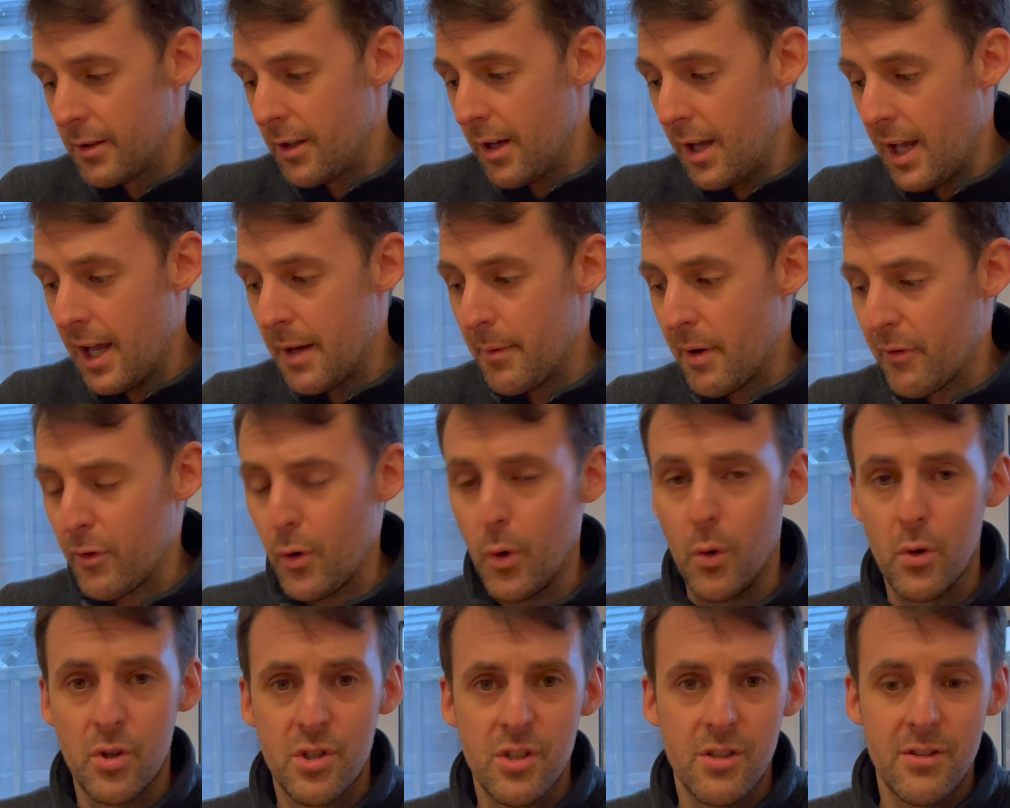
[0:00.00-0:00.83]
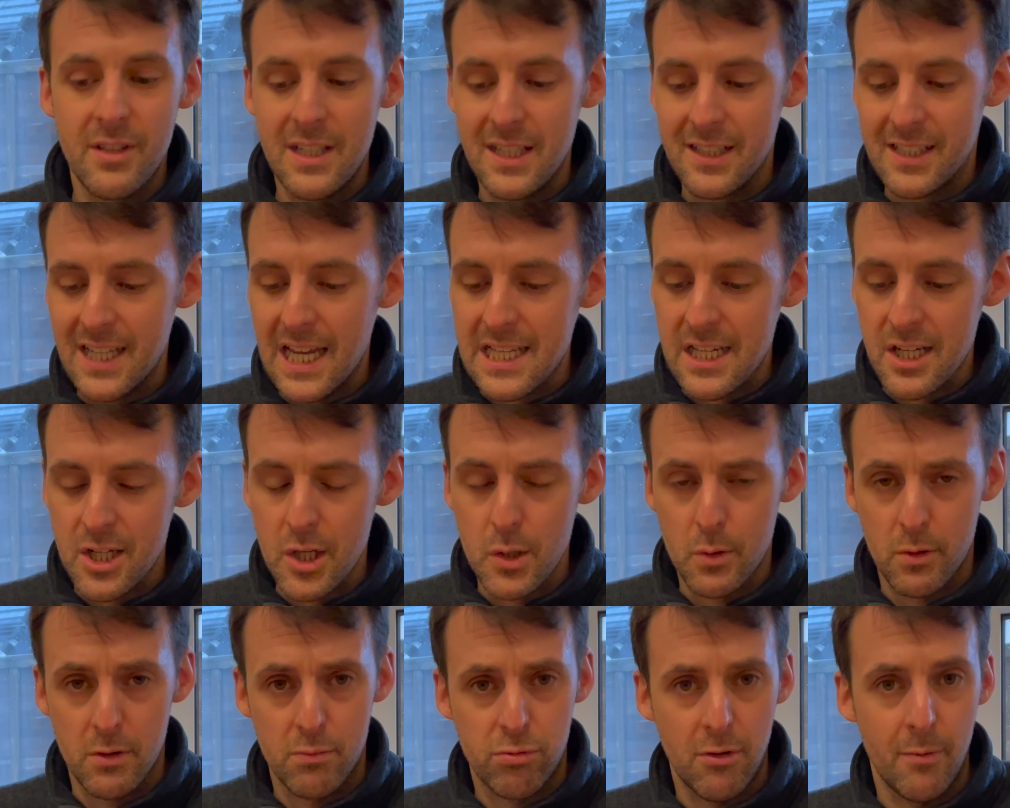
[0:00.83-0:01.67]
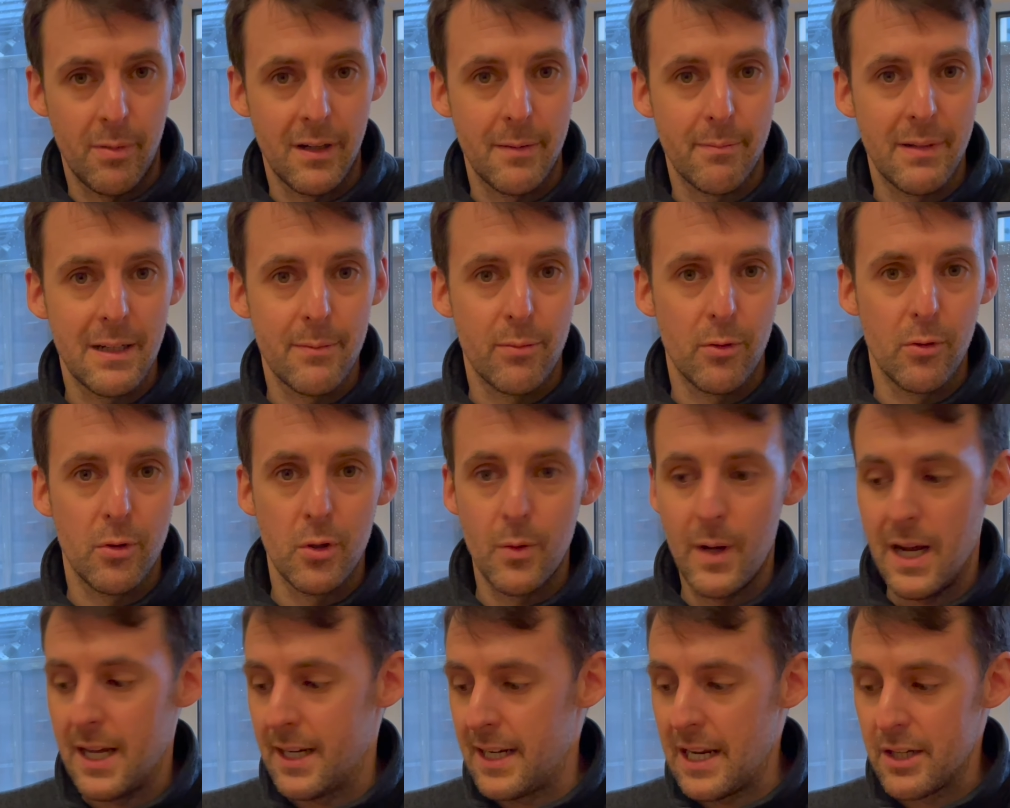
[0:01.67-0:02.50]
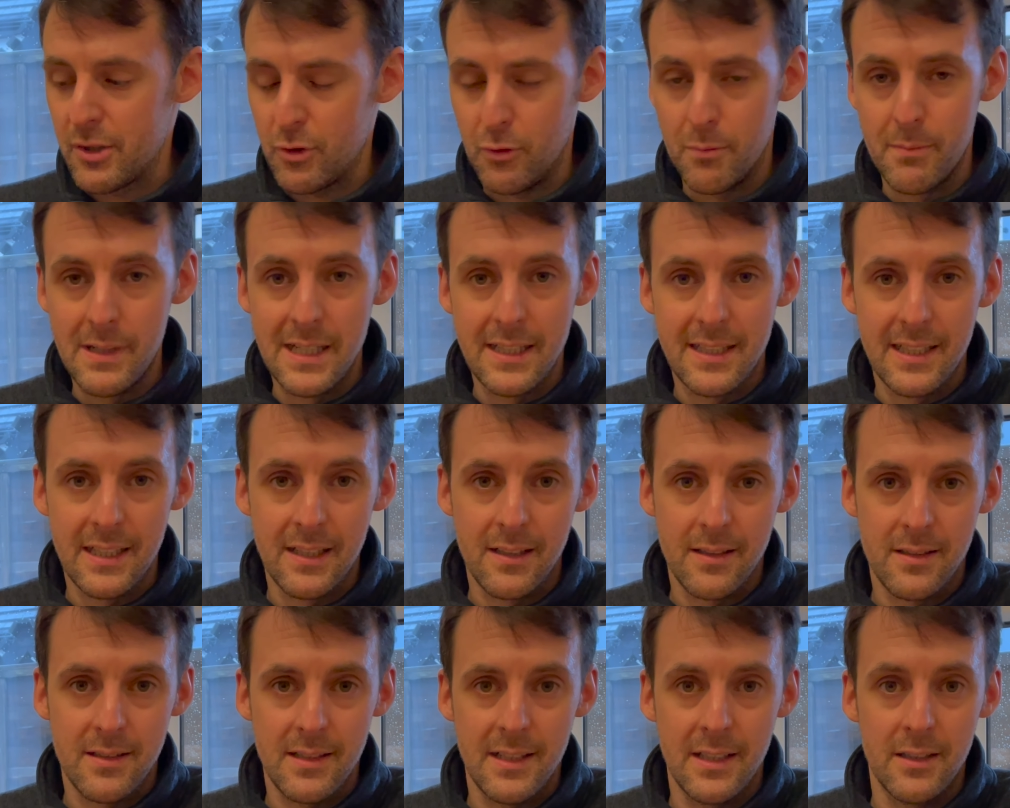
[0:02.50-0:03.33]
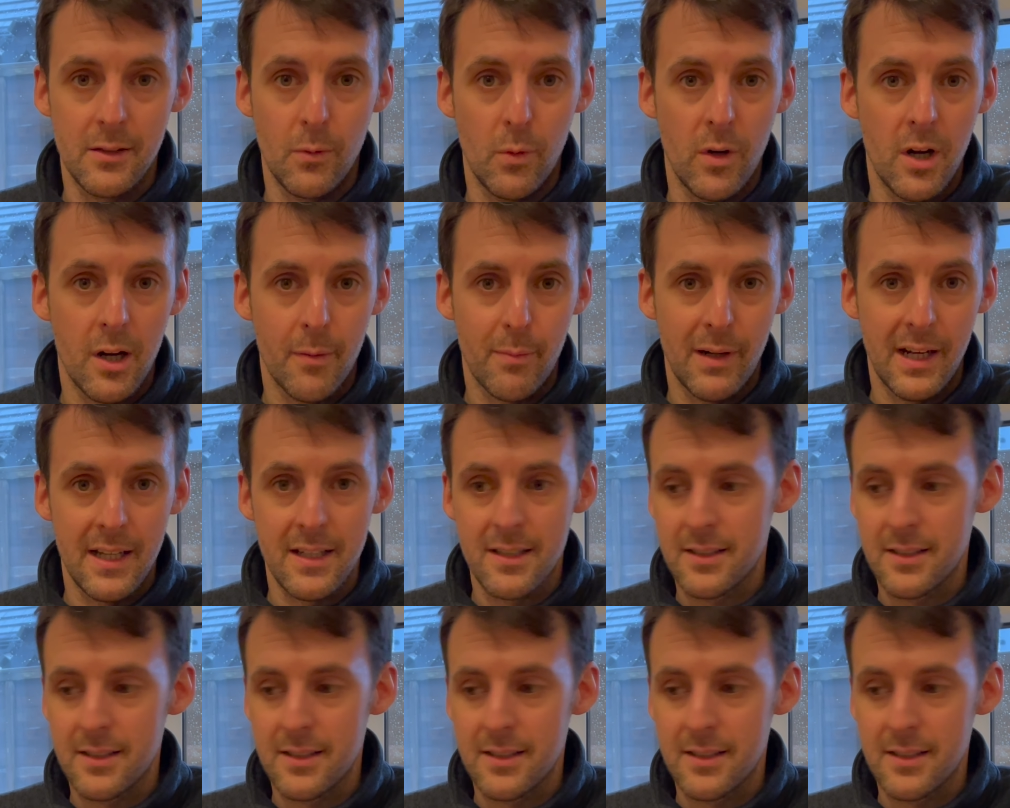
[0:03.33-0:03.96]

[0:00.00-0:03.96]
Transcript: Of course, the intended use was probably people who had actual meetings in the workplace,